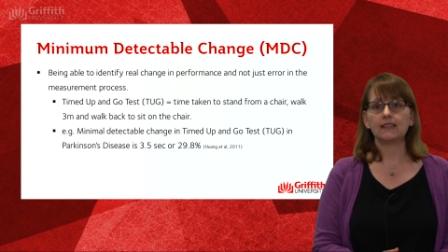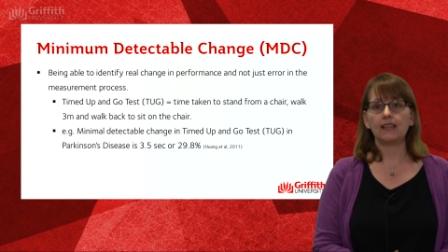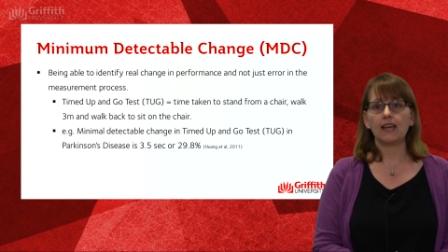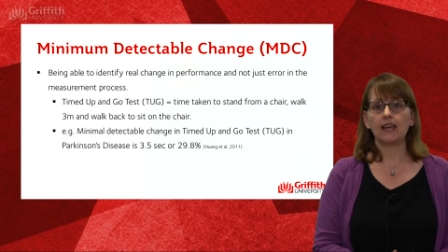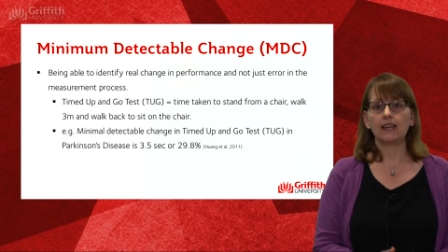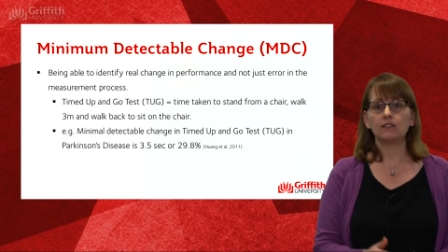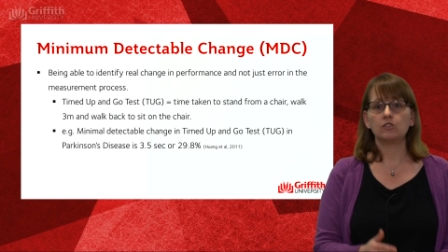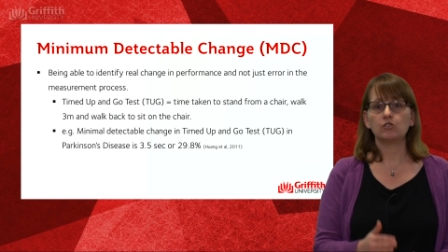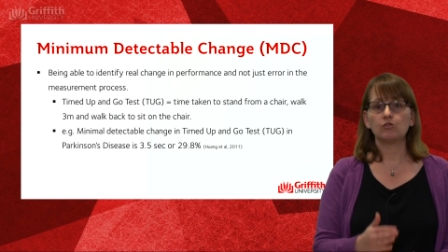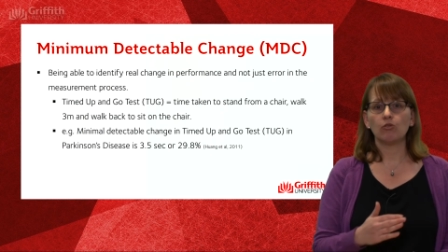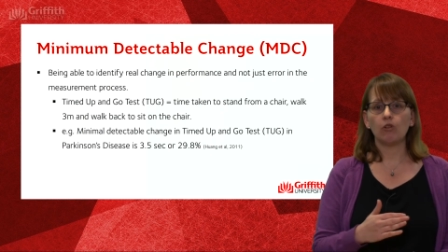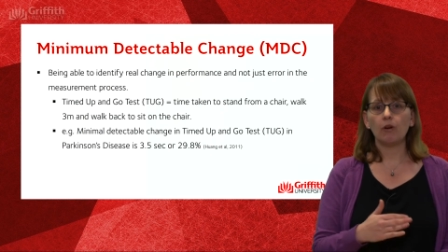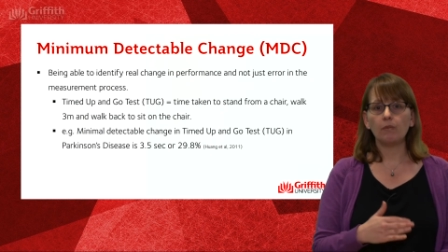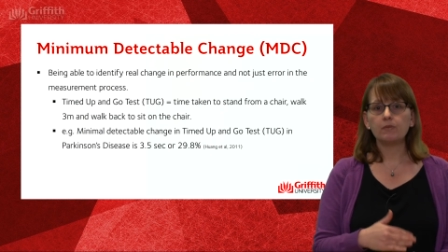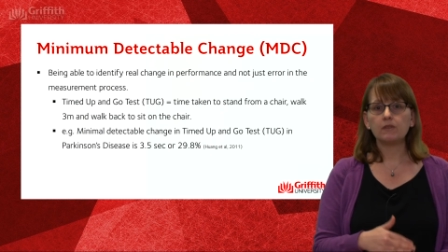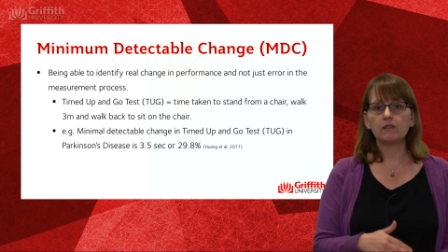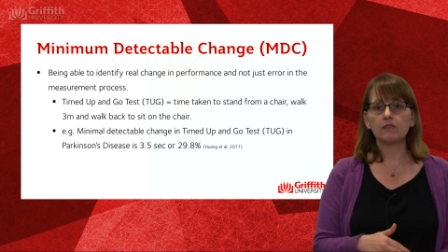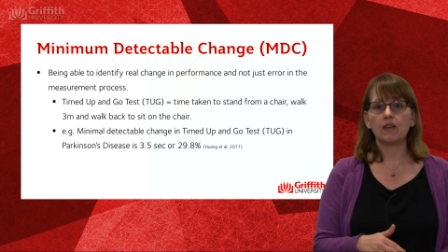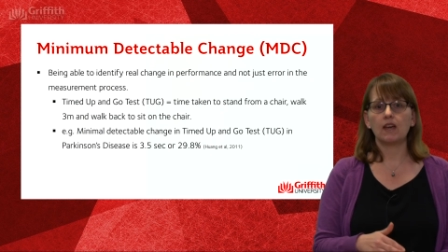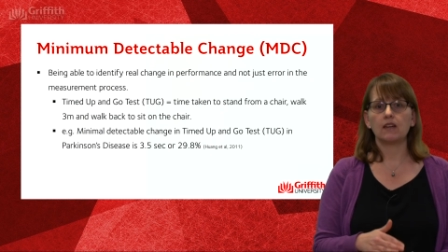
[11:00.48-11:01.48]
they
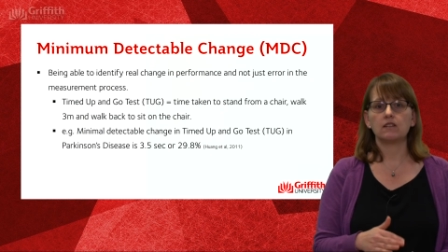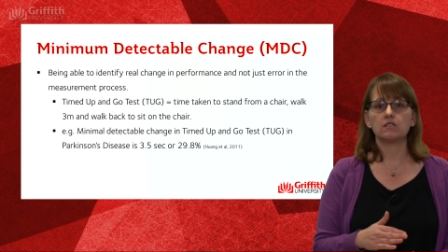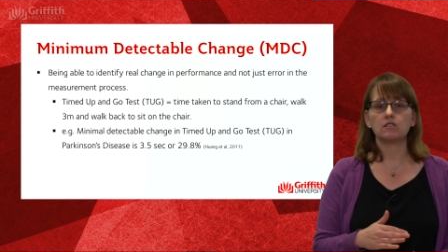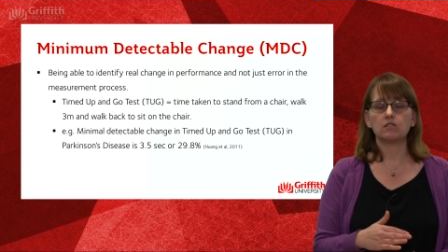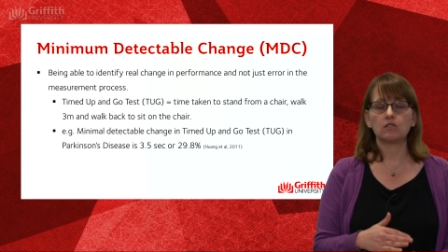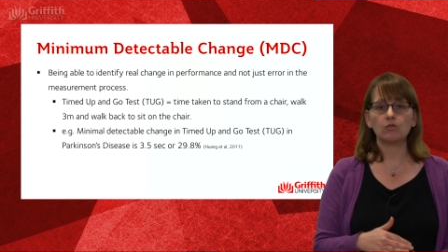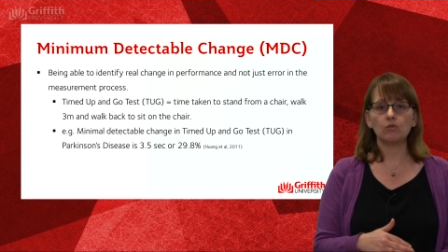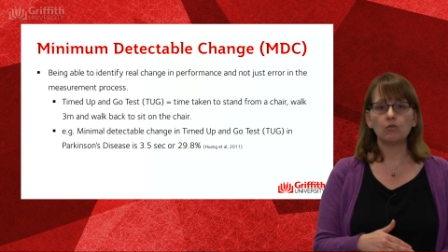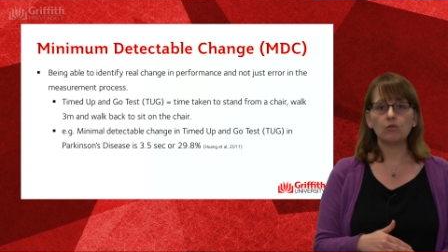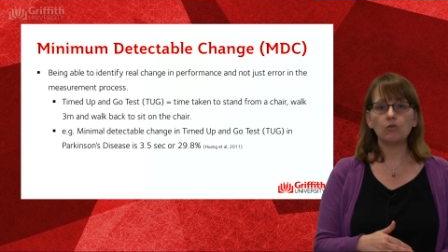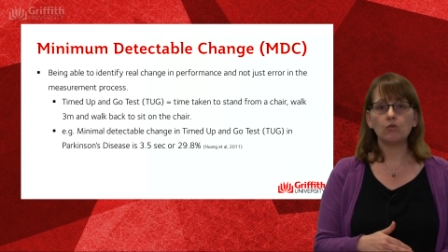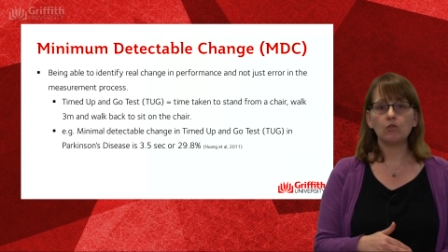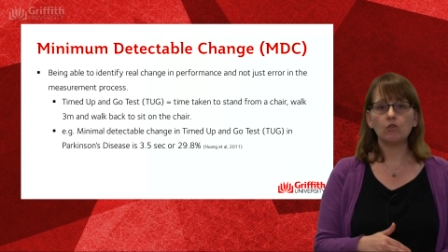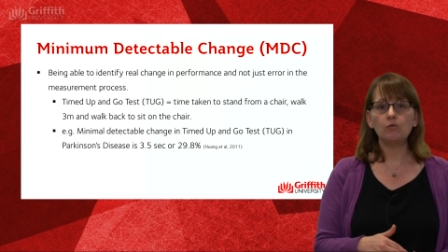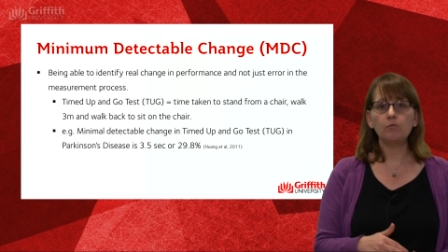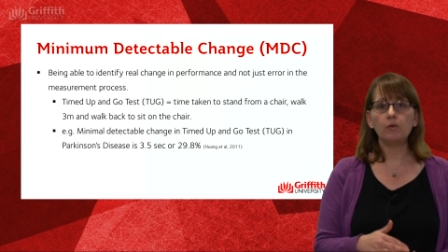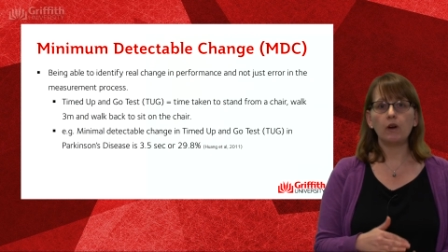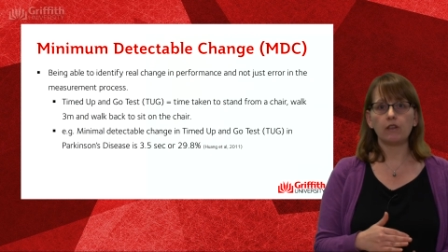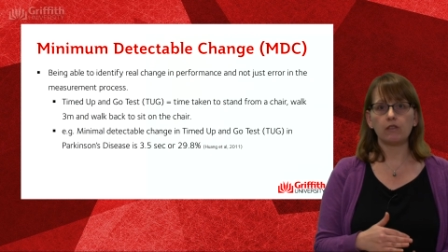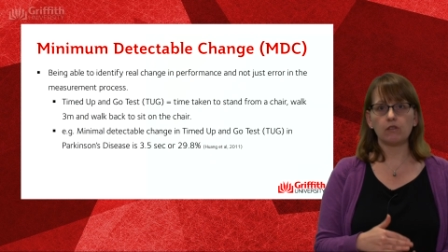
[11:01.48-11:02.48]
dropped that score
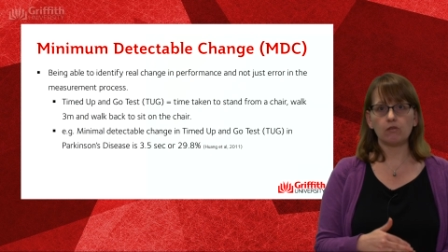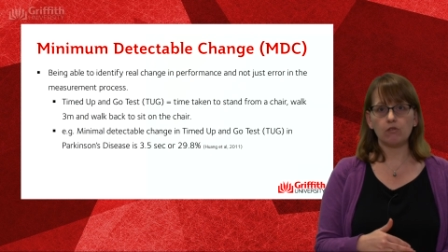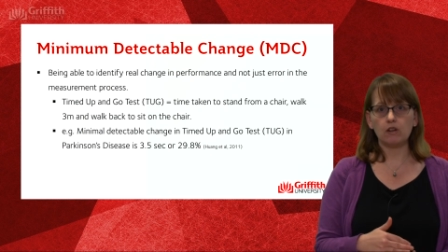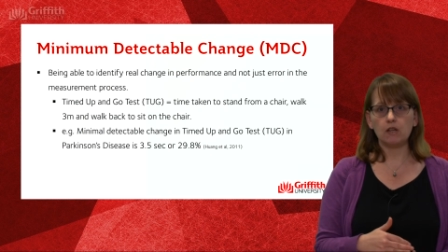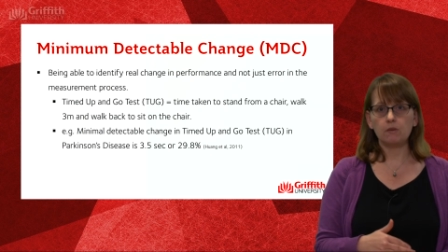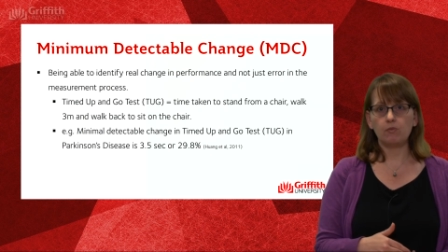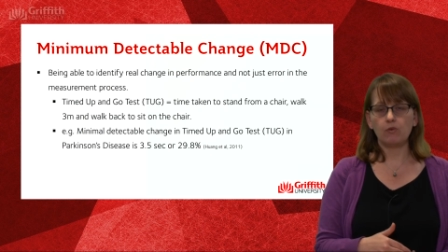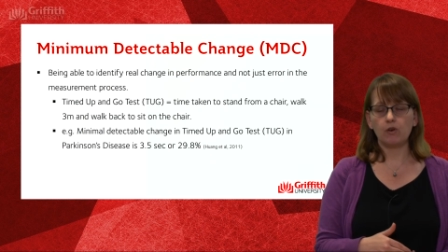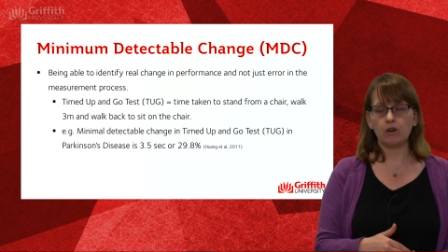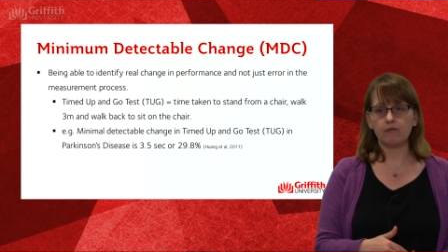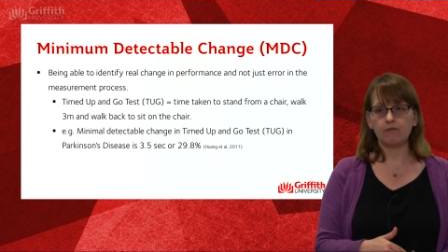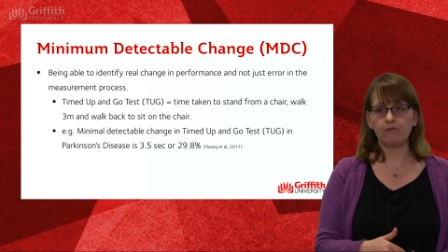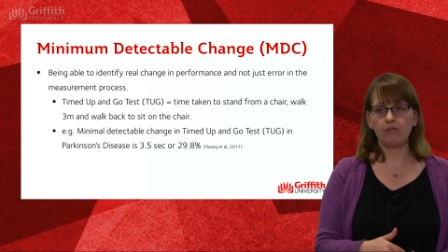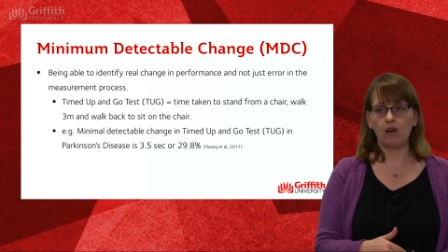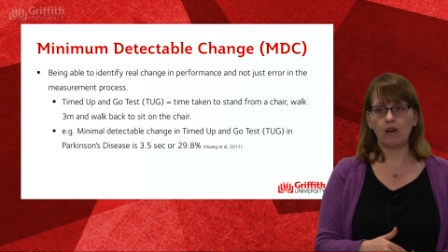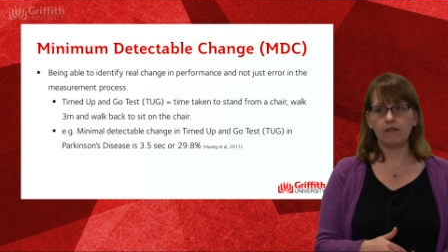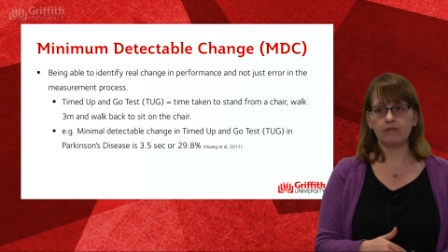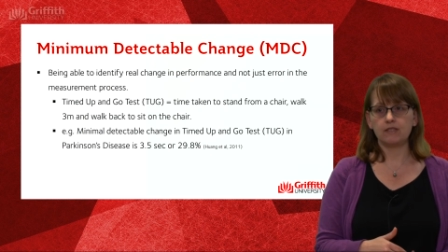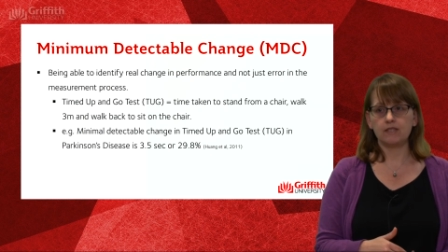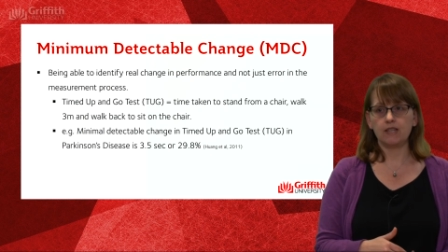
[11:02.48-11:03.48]
by
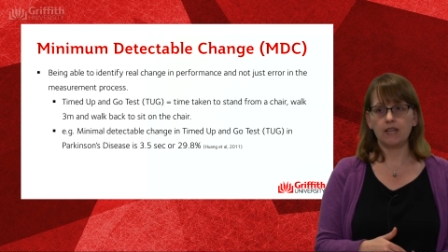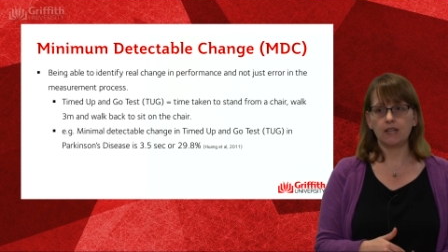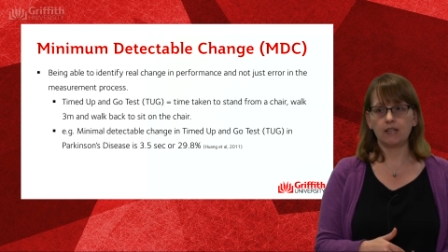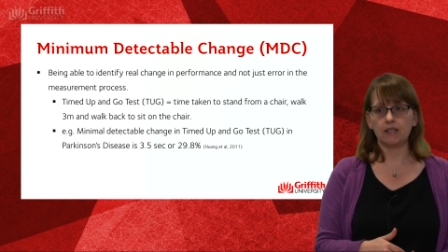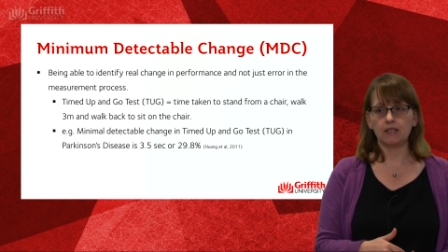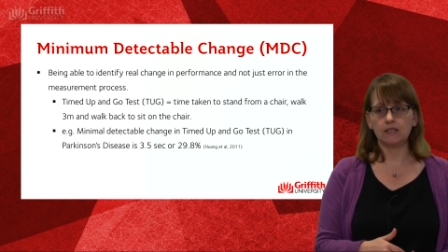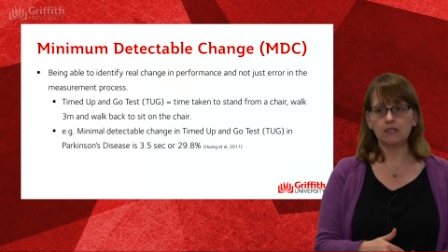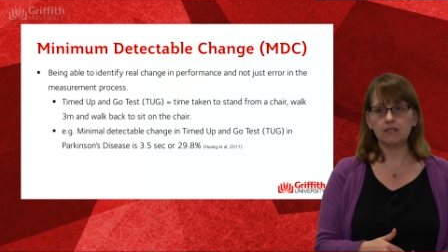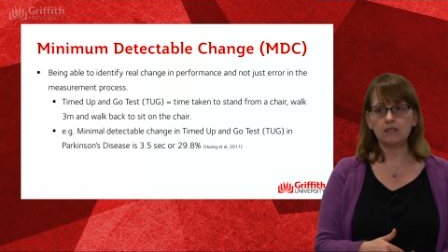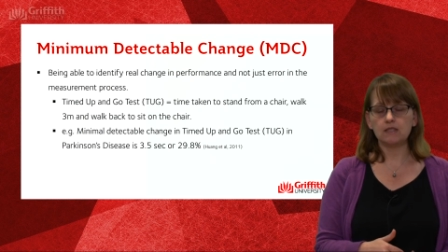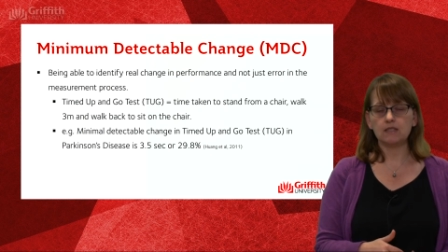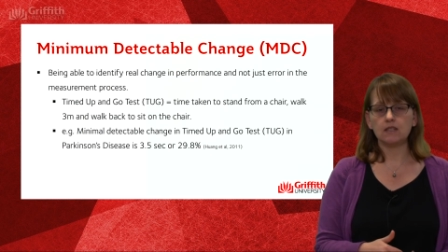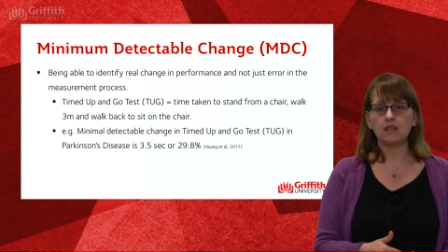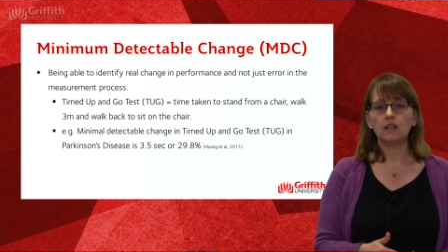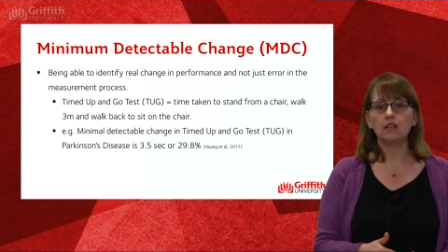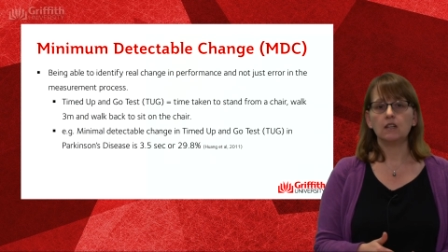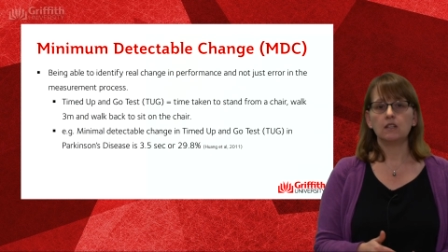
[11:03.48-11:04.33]
3.5 seconds,